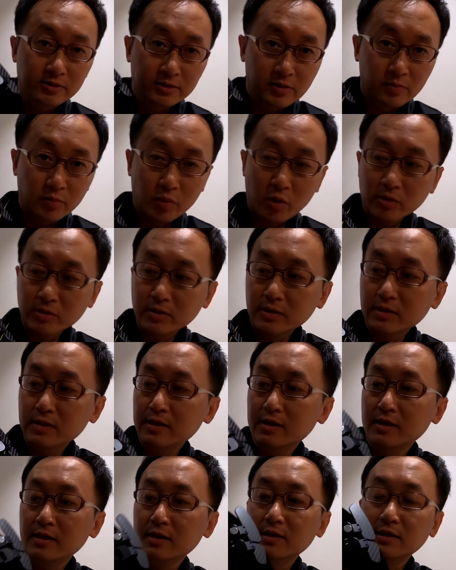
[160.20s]
the important
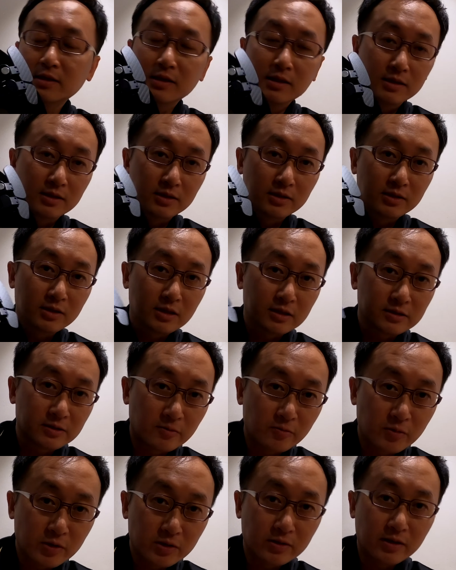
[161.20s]
thing is the
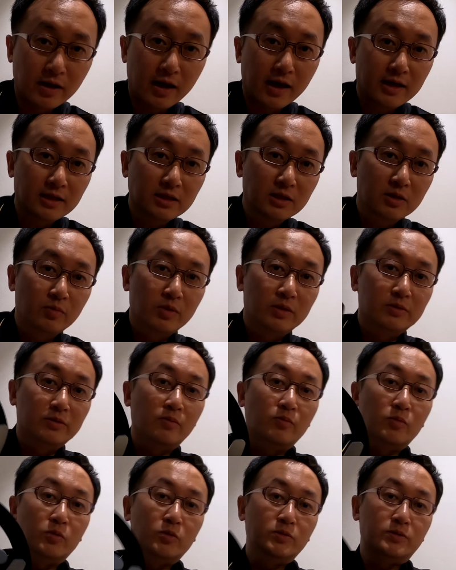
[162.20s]
steering wheel has to be
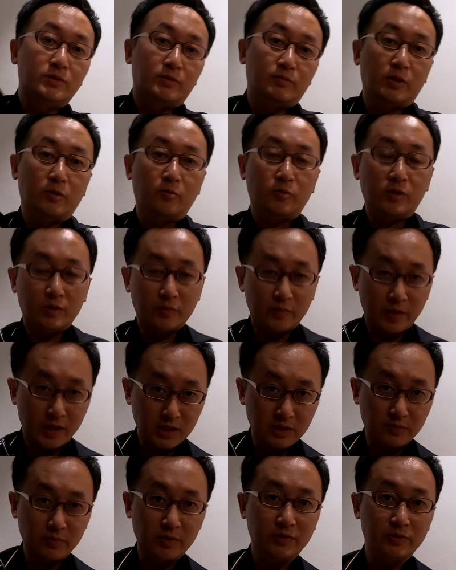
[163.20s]
removed from the
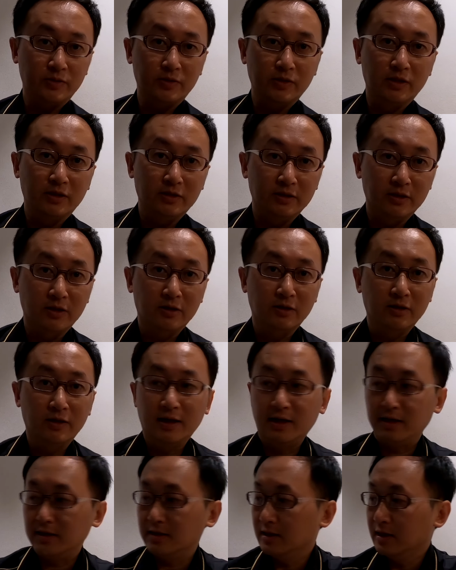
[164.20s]
wheelbase before you're going to
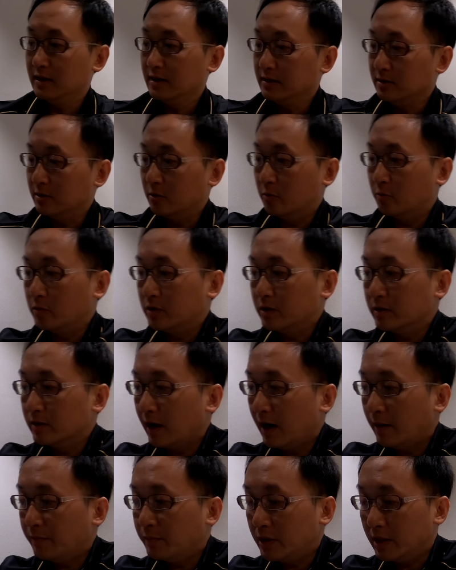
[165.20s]
conduct the
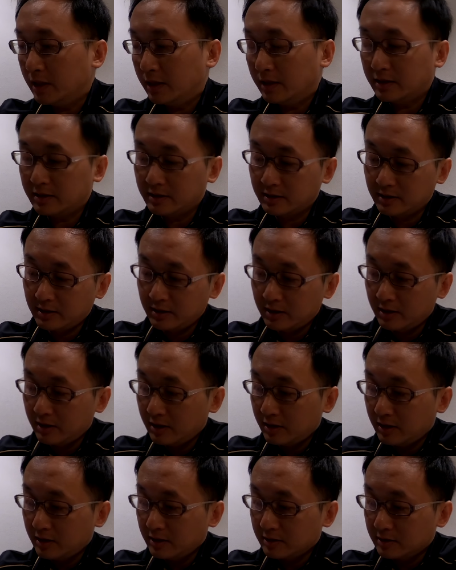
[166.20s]
wheel update.
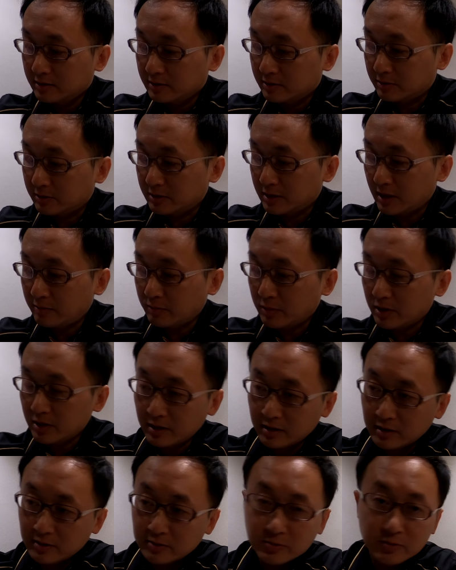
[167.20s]
So same
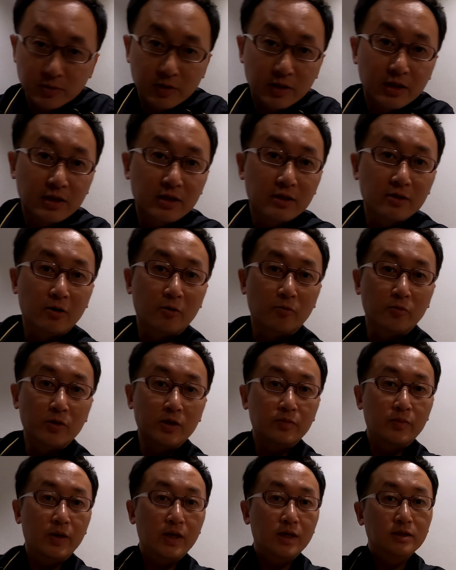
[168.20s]
thing with your
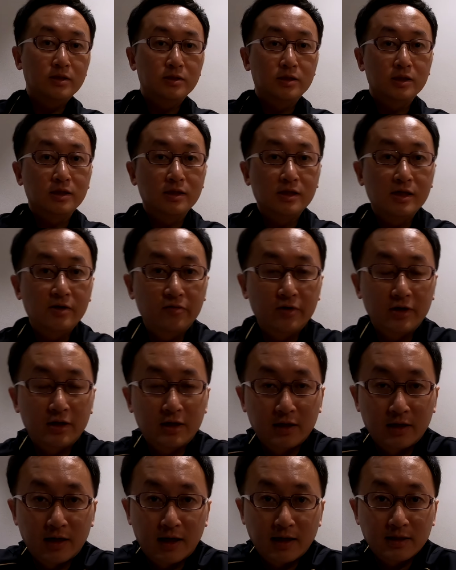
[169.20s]
wheelbase, just leave
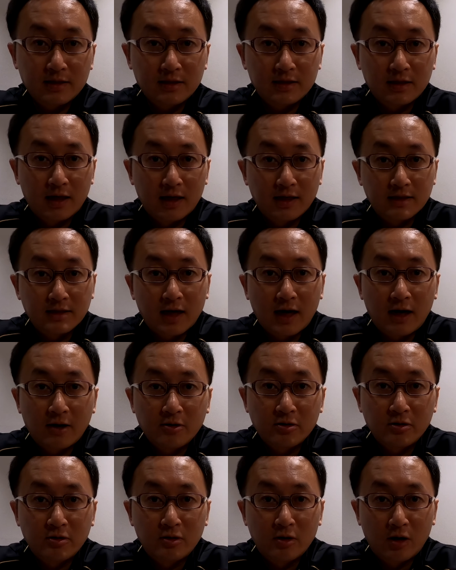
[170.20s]
it connected as
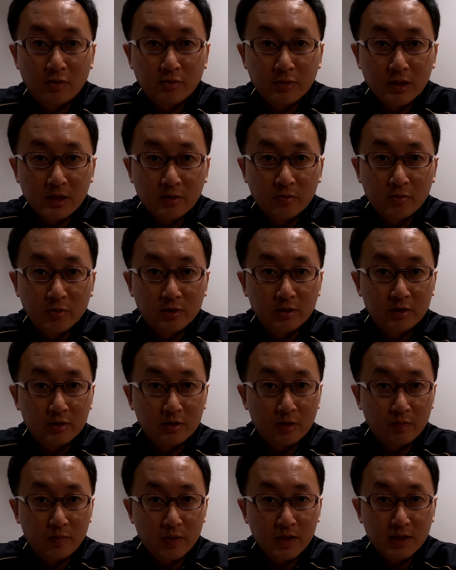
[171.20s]
how you normally would
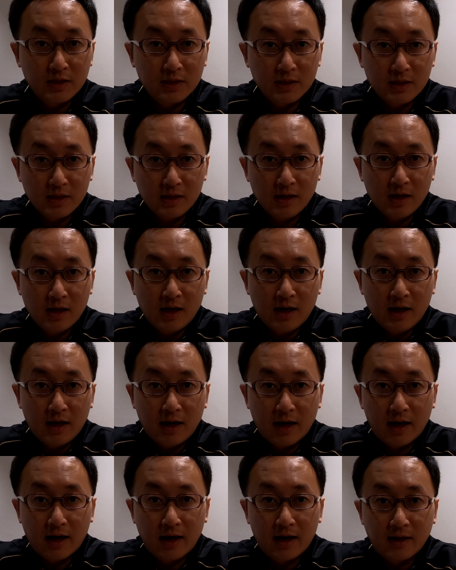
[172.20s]
to your PC
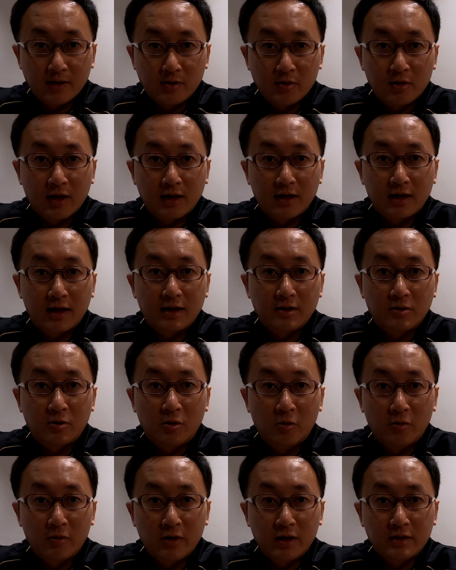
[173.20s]
and you can get
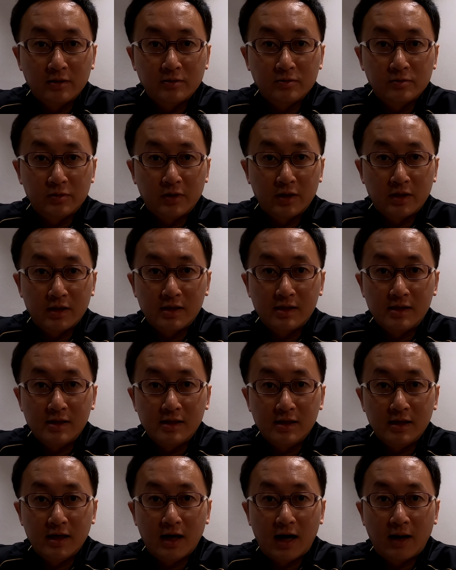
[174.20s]
going with
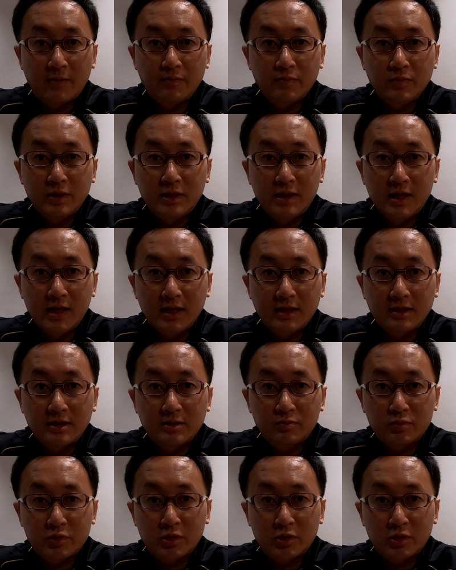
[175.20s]
the update